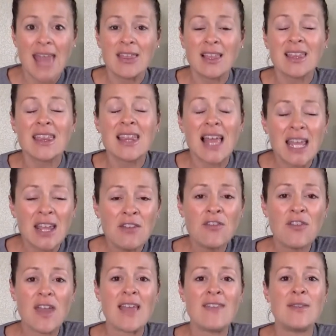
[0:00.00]
The
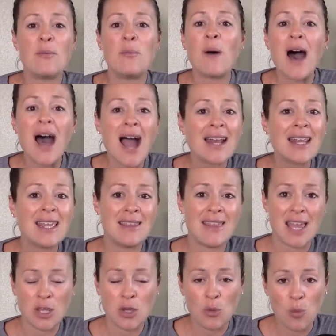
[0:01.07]
life and the body
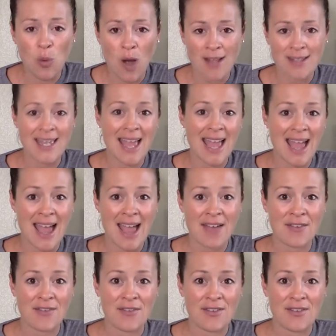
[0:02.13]
that you want to have.